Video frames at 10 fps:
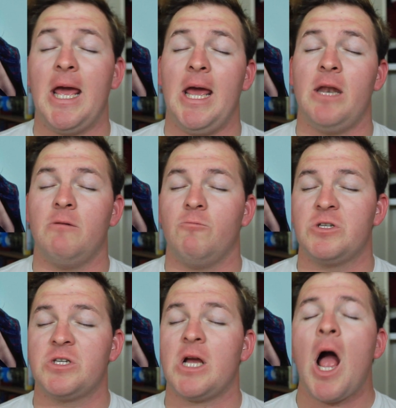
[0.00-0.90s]
it
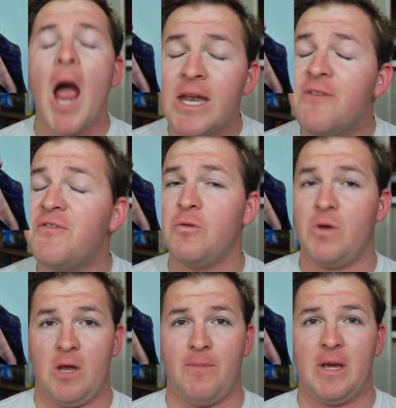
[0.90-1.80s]
was kind of
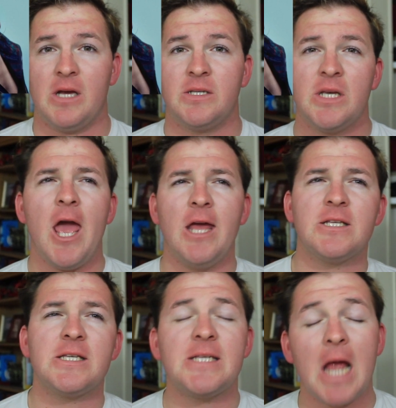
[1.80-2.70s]
unique because
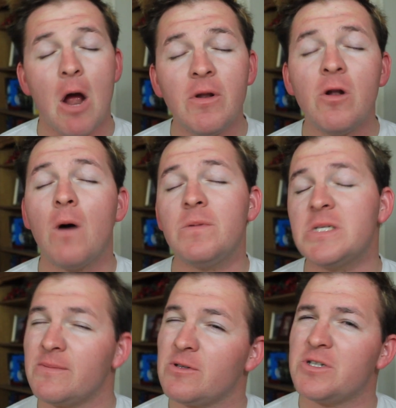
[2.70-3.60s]
it sounded
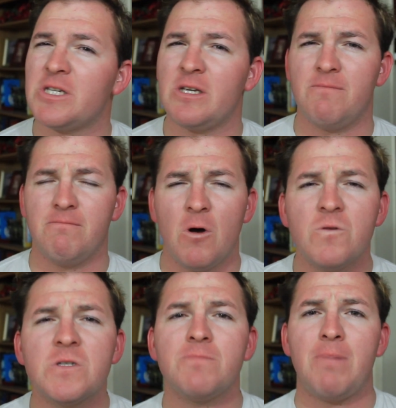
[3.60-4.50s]
almost similar to
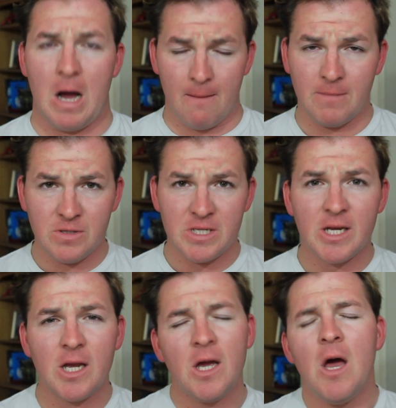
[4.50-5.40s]
most pop
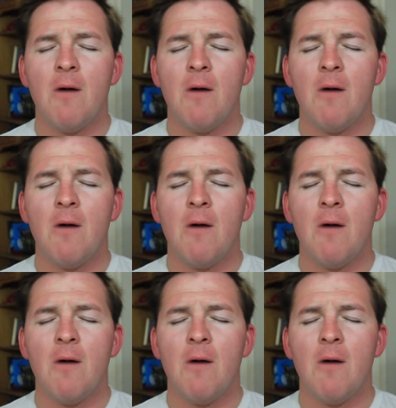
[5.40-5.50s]
music,